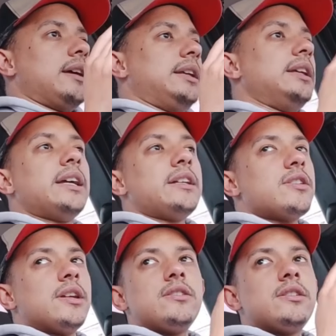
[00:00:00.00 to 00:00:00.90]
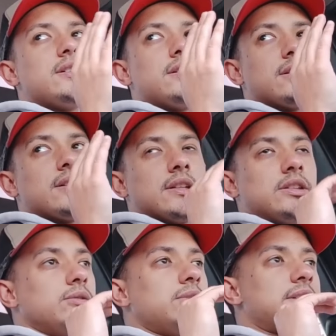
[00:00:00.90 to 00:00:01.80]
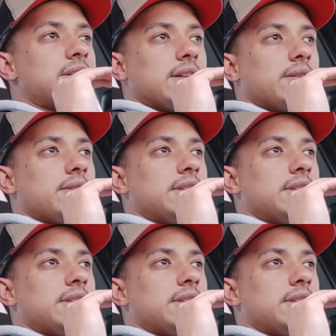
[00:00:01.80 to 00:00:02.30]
you can change the duty cycle on